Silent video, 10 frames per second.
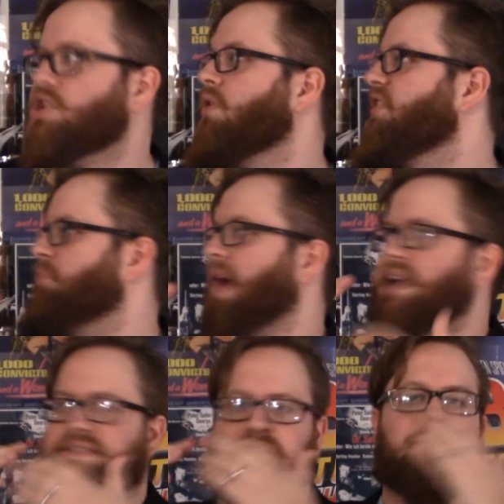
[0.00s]
So if by
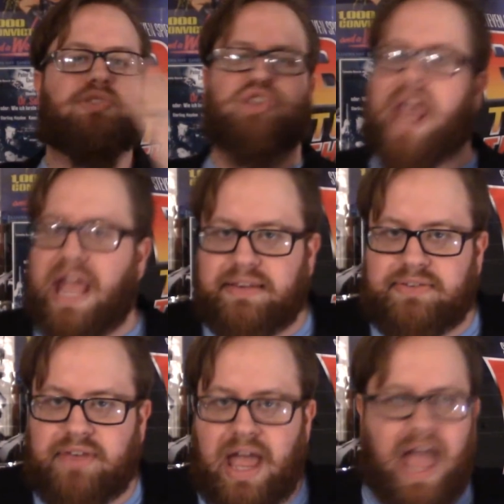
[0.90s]
some
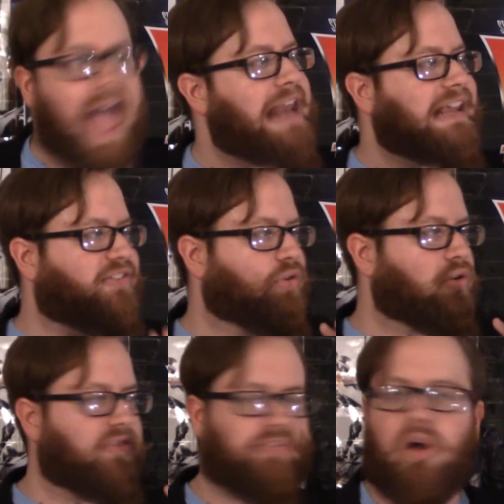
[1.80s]
chance any
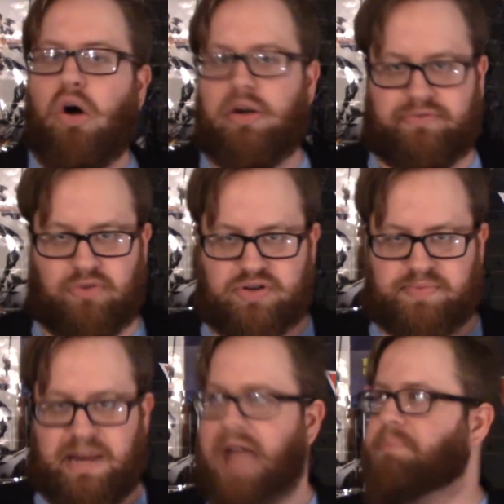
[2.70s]
sort of law
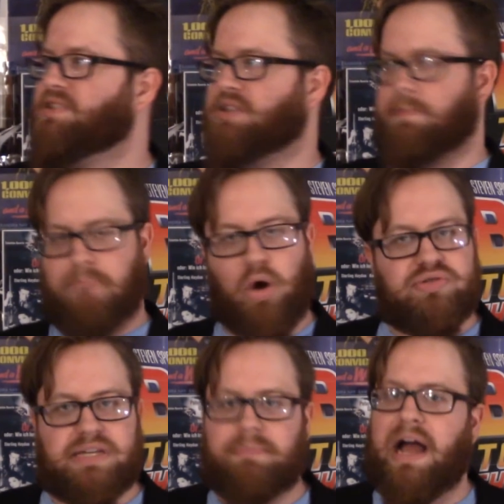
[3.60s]
enforcement happens to
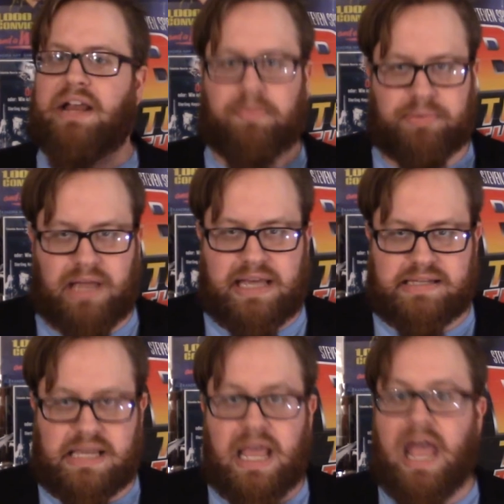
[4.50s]
mosey by your
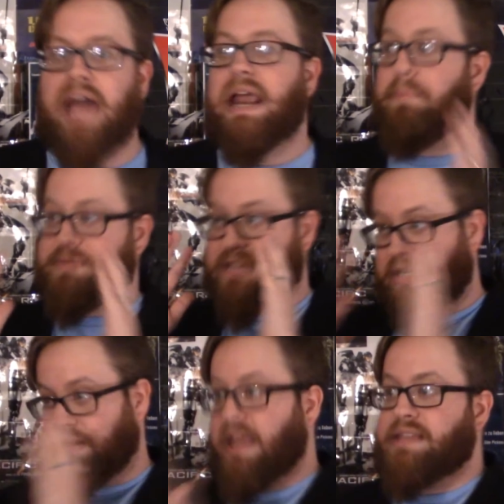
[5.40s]
place and happens to
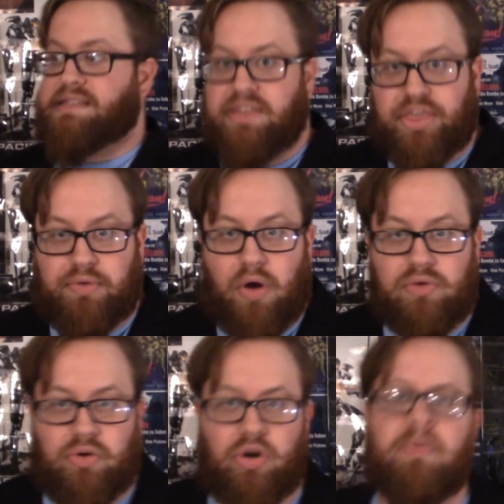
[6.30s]
glance in the throne
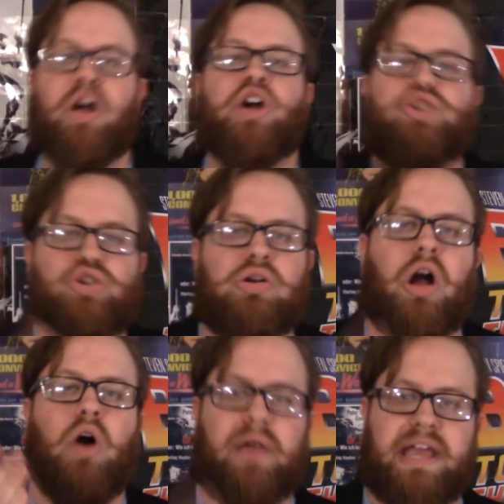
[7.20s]
room,
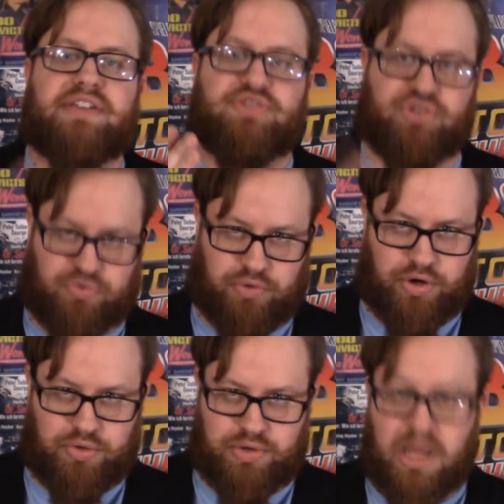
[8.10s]
Hugo is
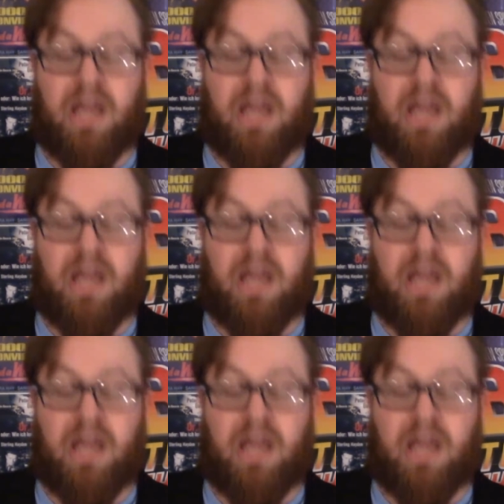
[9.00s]
screwed.